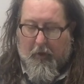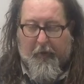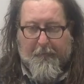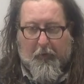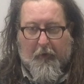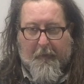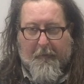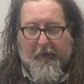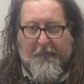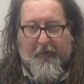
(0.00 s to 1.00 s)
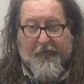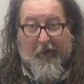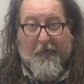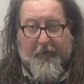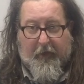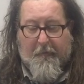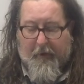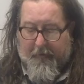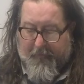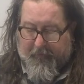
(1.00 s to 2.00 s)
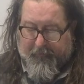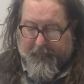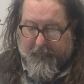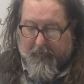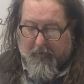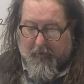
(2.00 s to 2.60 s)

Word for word: unemployment benefits, health care benefits.